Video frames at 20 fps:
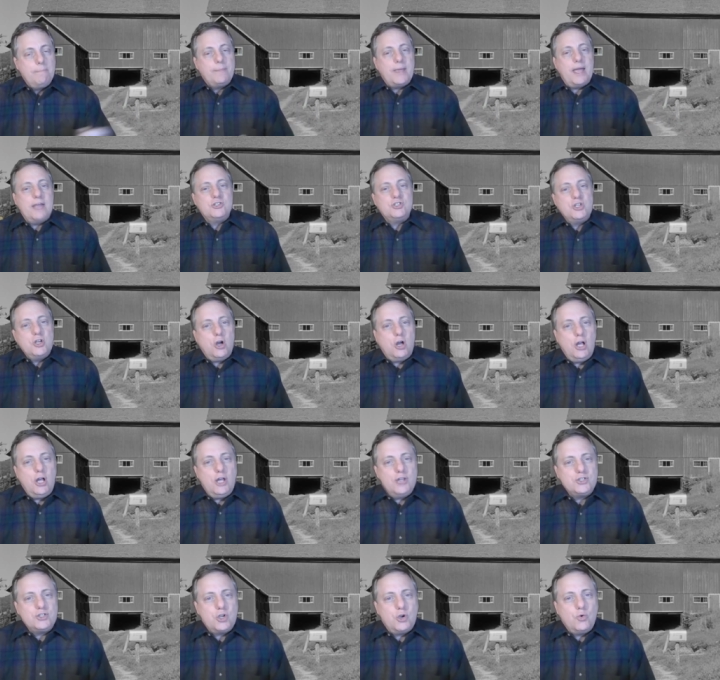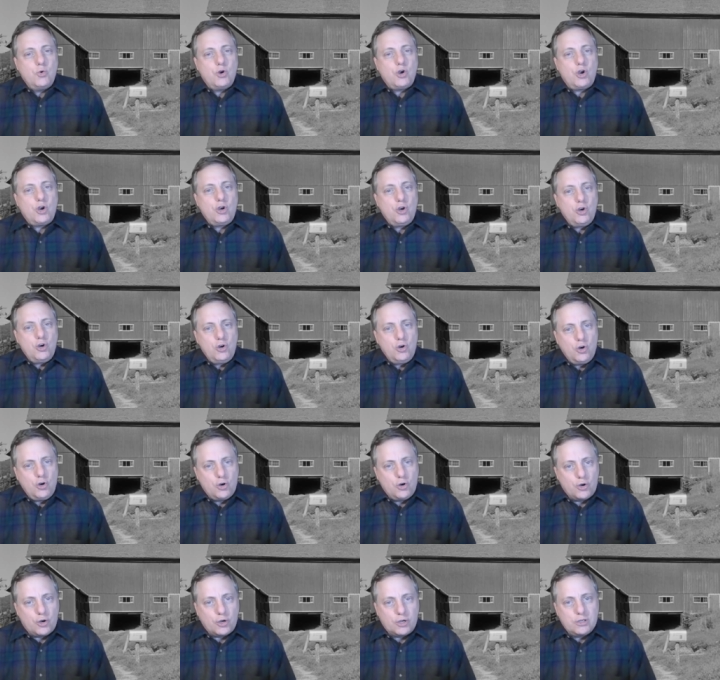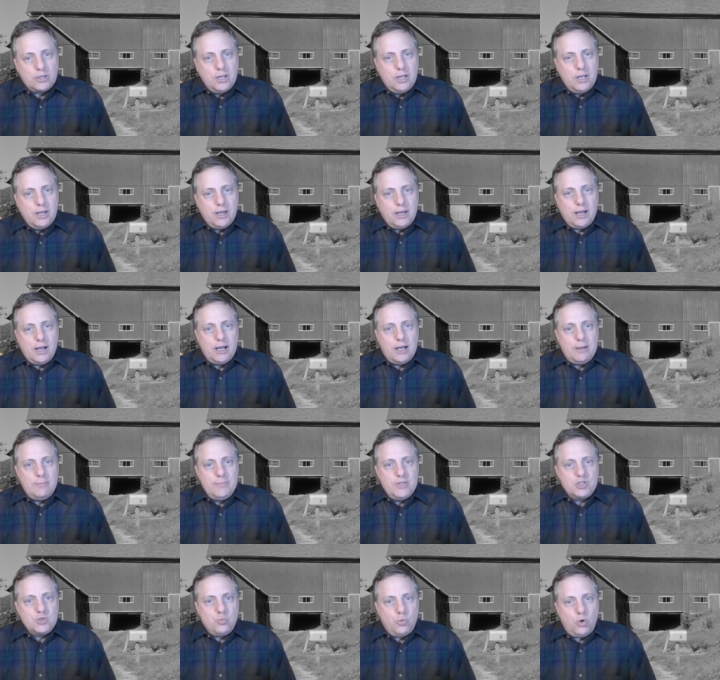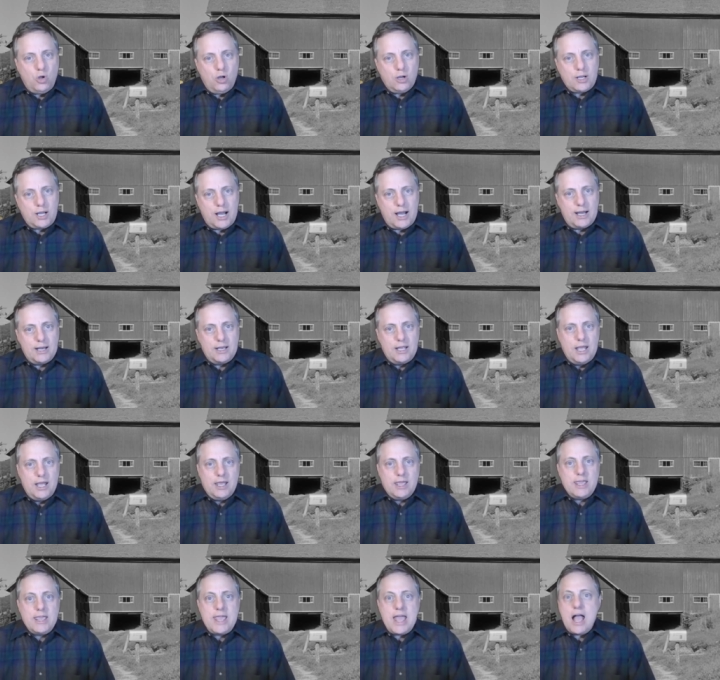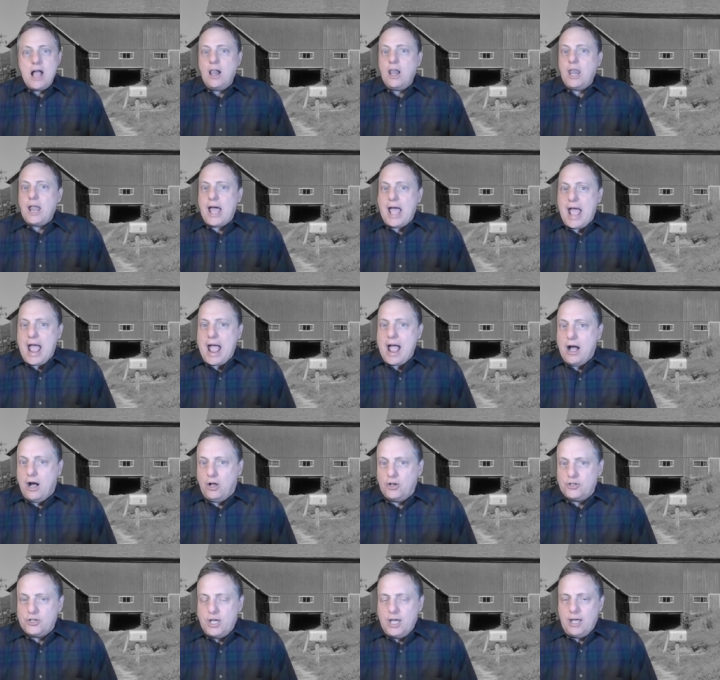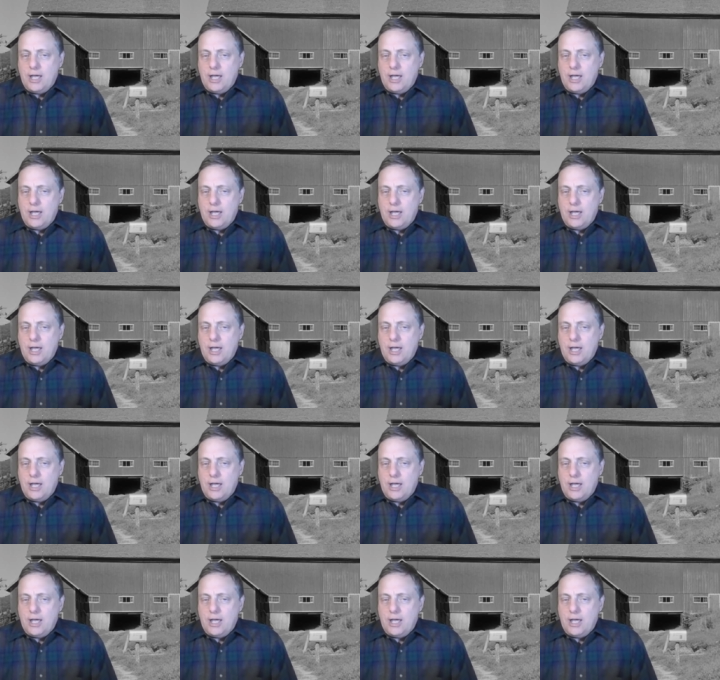and she also heard uh, Miss Walcott yell out.